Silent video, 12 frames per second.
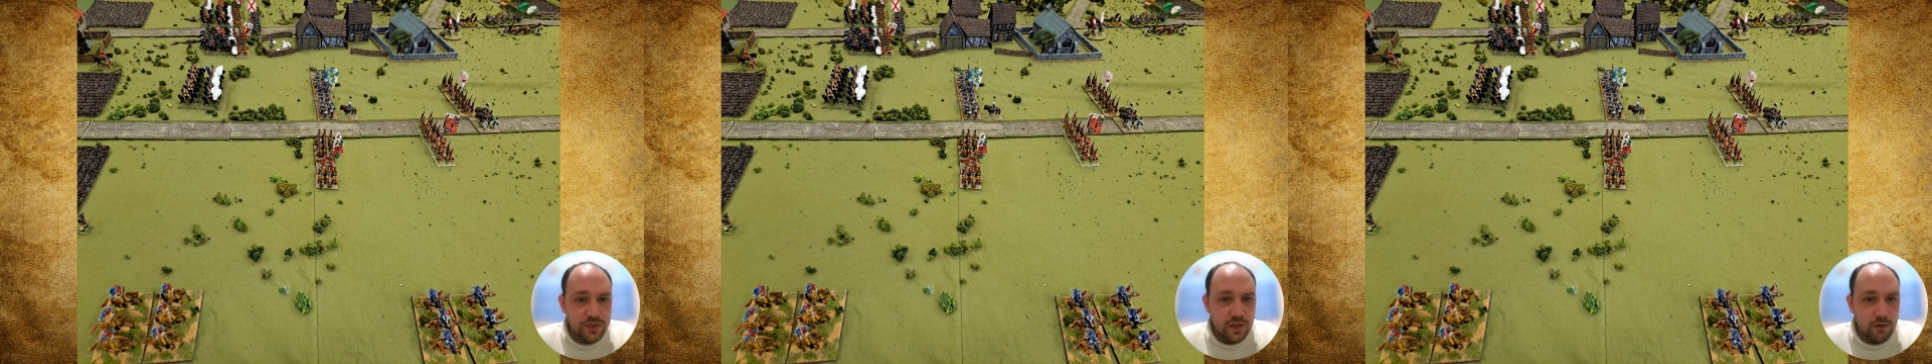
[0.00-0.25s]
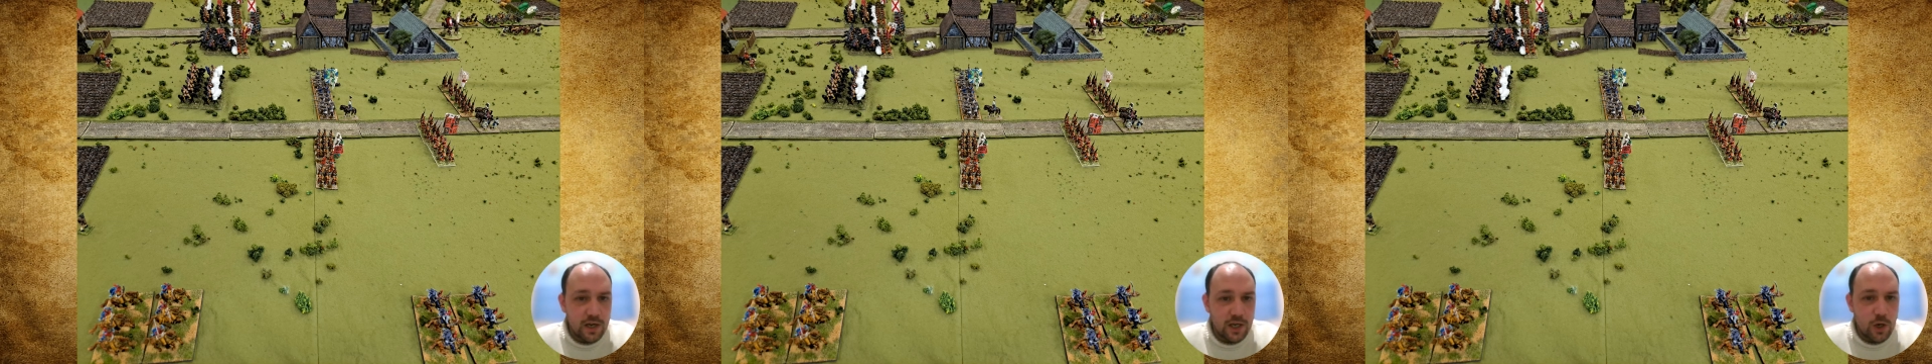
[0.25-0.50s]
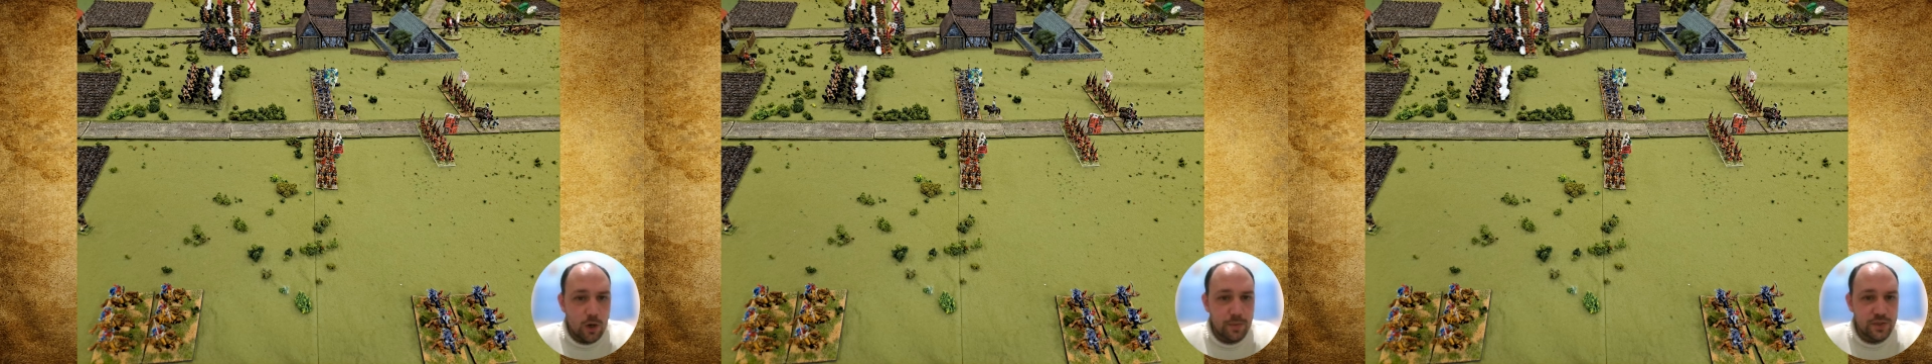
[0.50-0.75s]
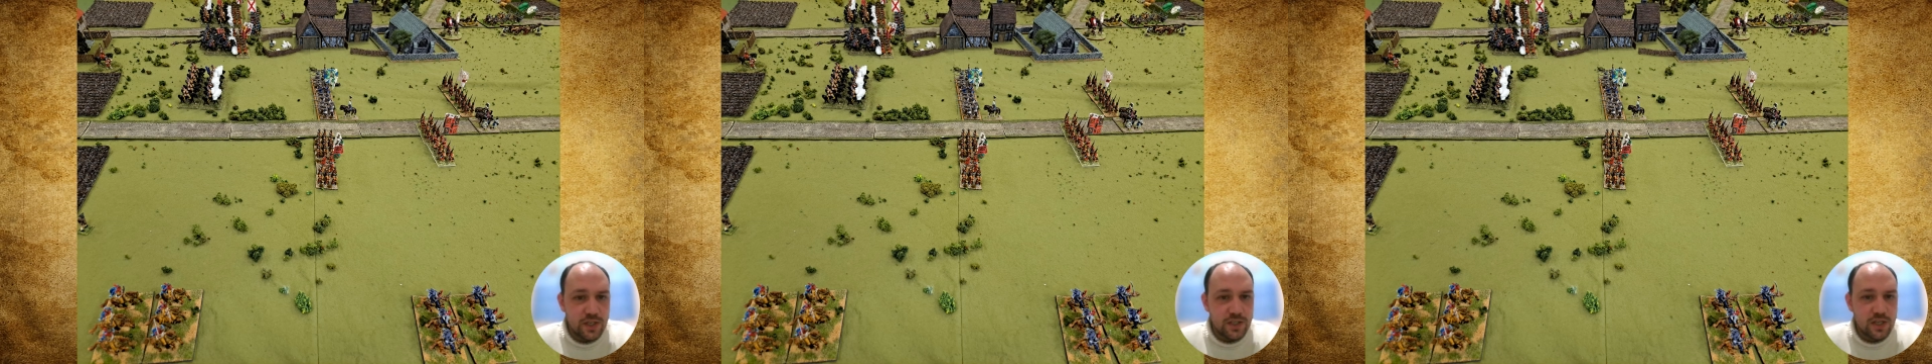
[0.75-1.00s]
directly
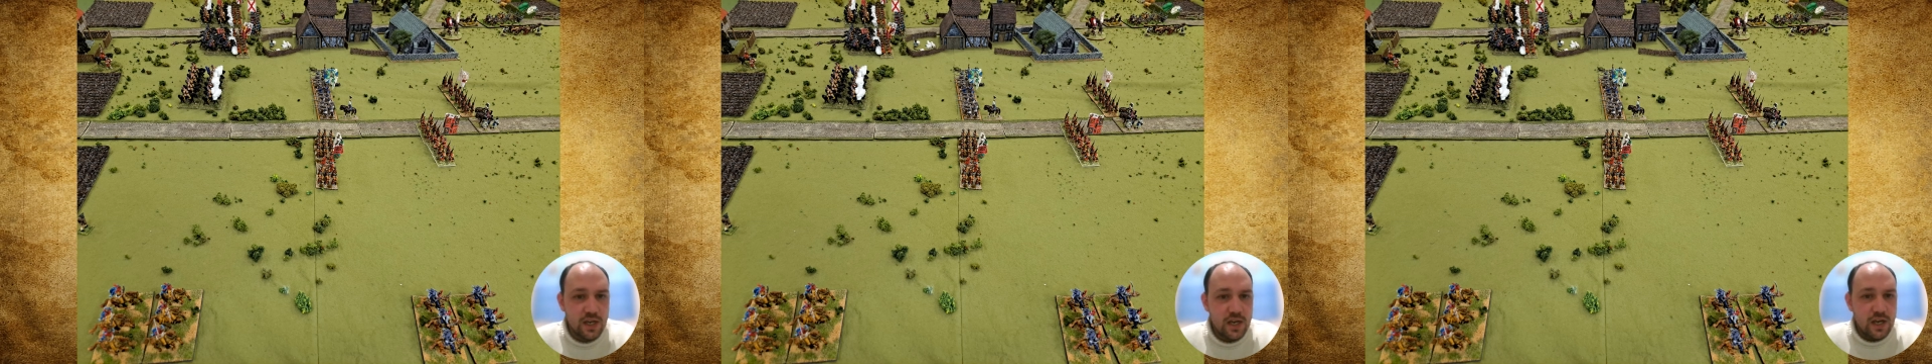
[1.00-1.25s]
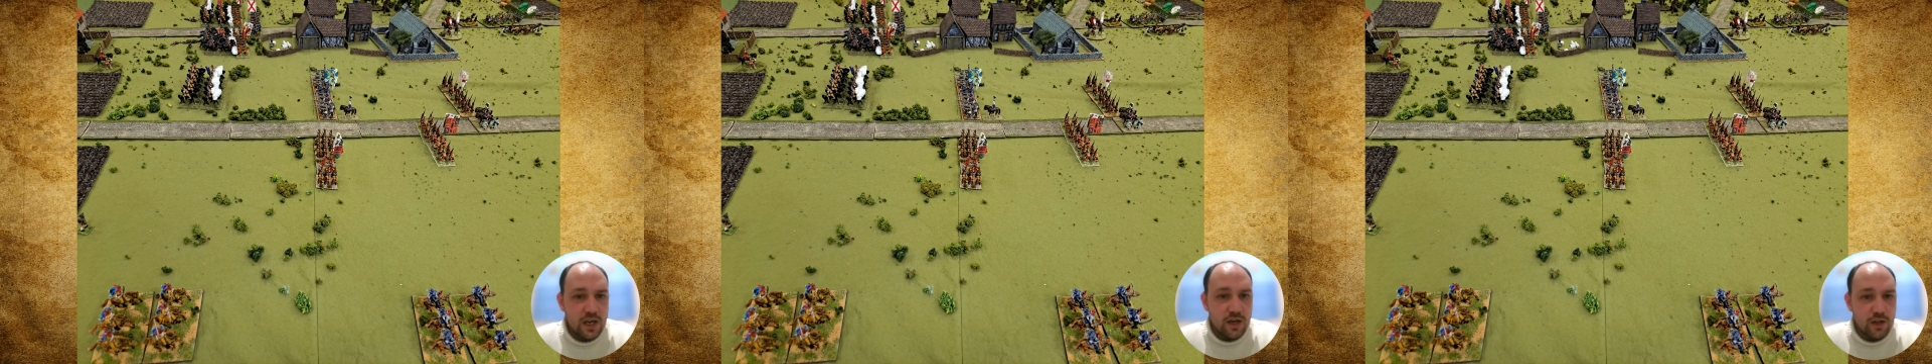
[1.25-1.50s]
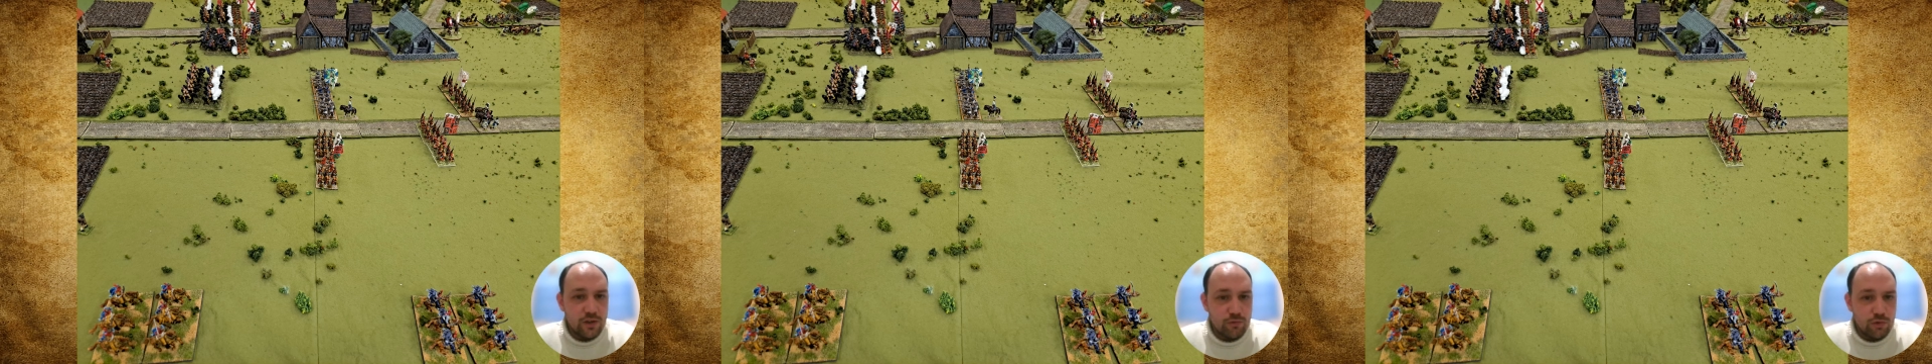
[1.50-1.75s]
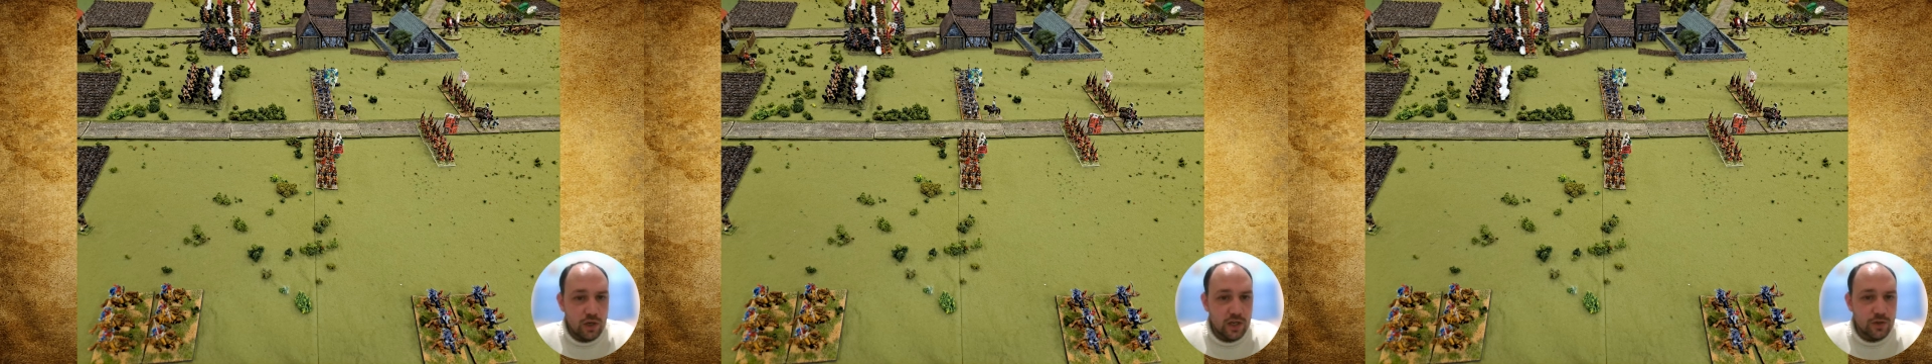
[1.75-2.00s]
opposite the
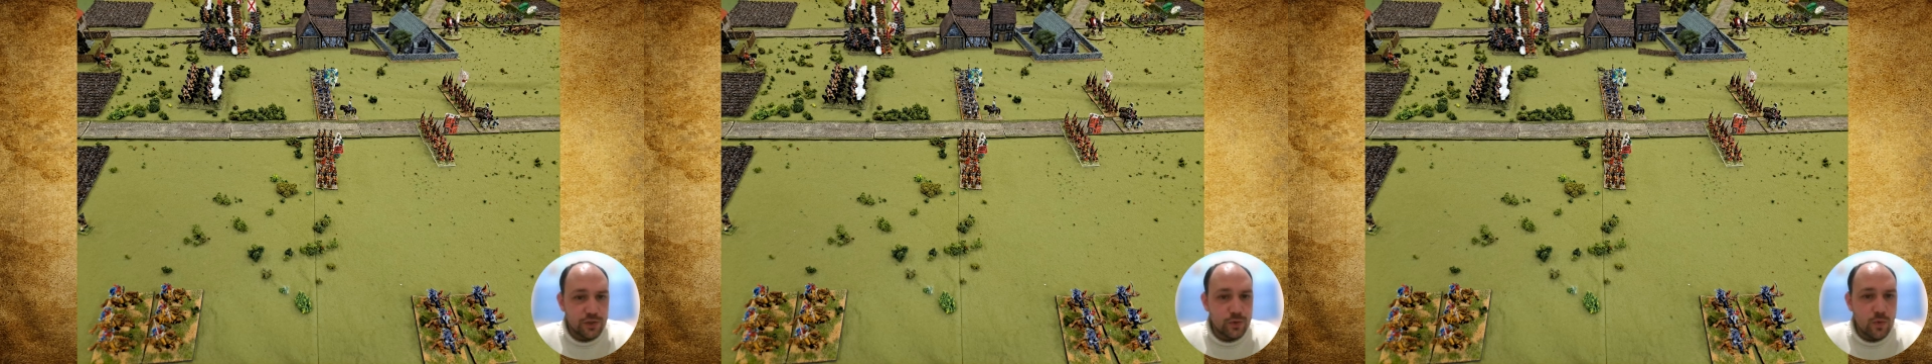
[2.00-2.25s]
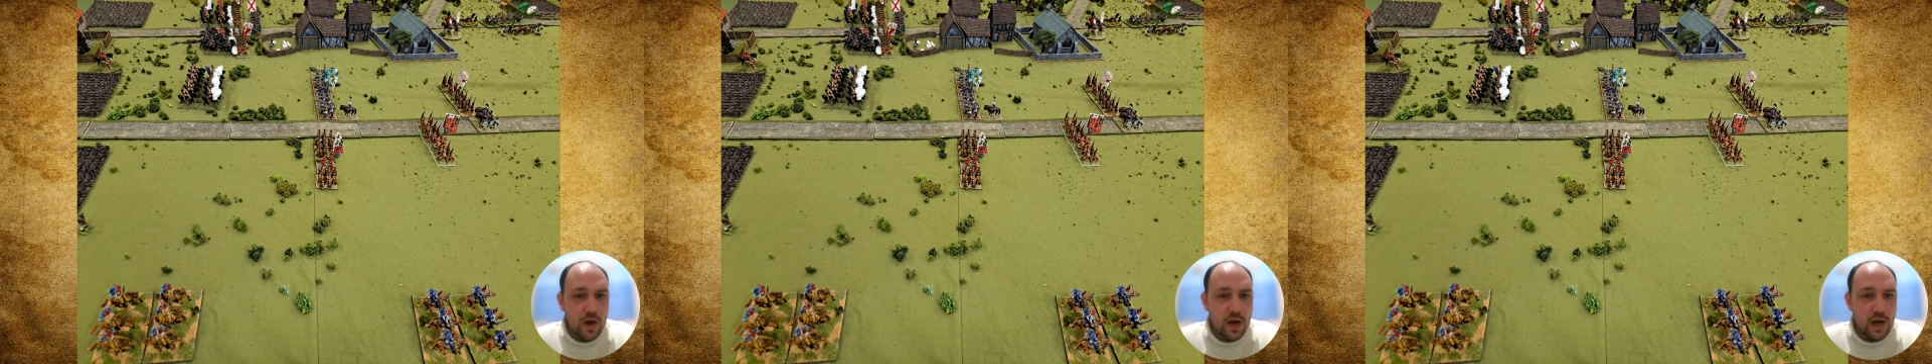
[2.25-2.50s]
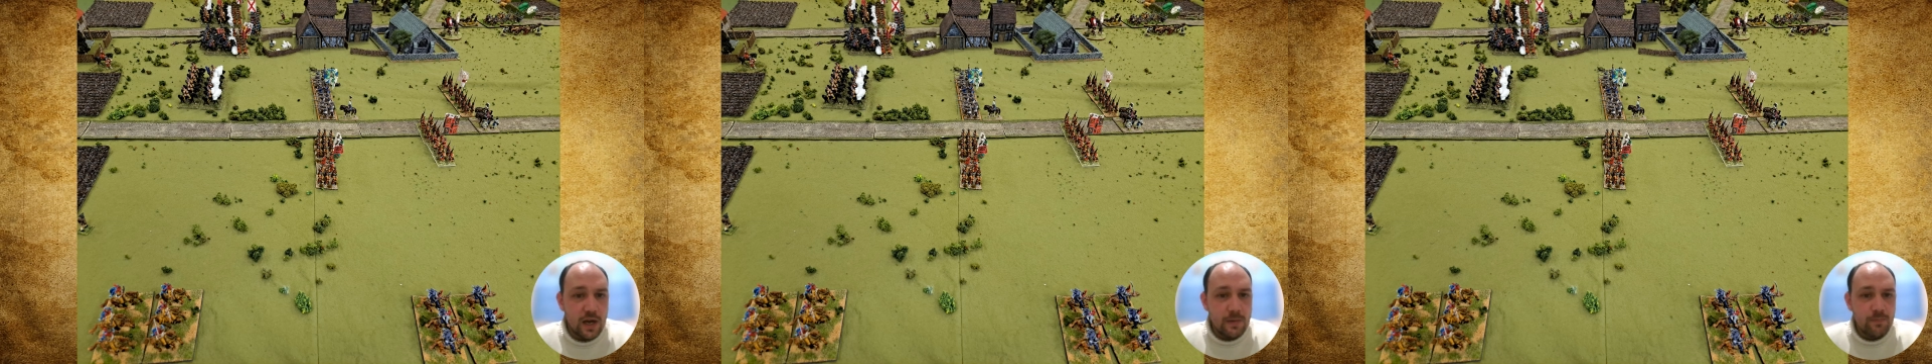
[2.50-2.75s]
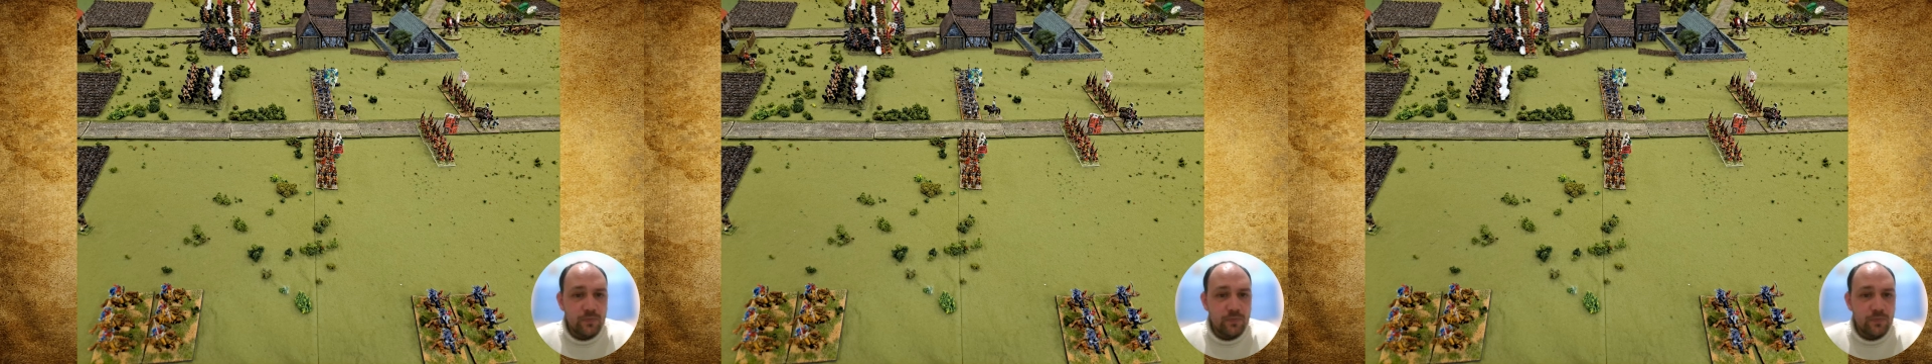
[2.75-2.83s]
Royal Écossois.